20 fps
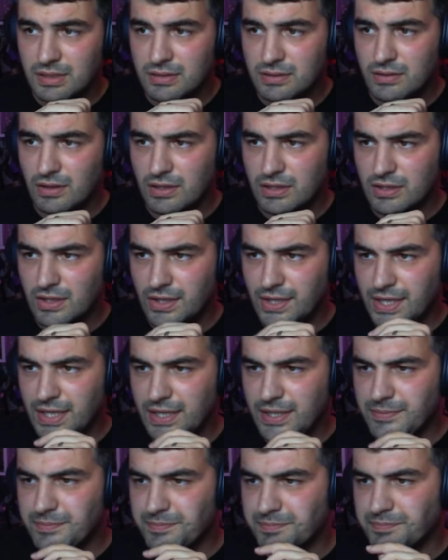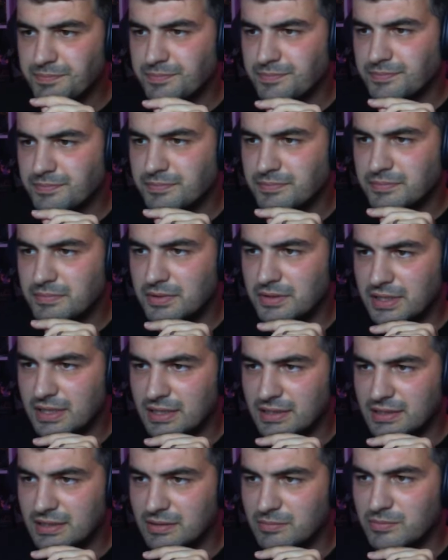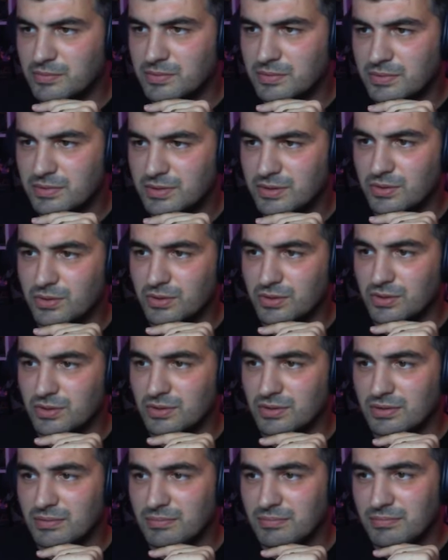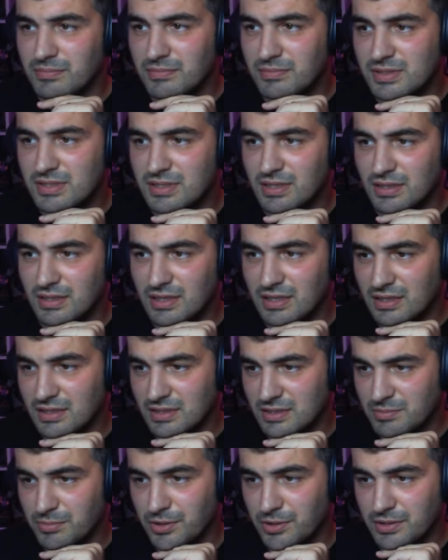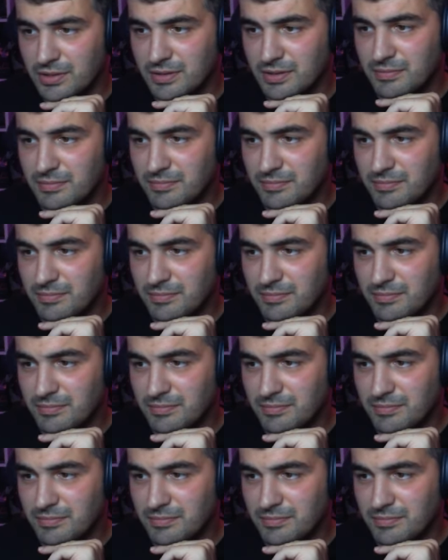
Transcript: Tony. Look at him. So cute. Studying his book.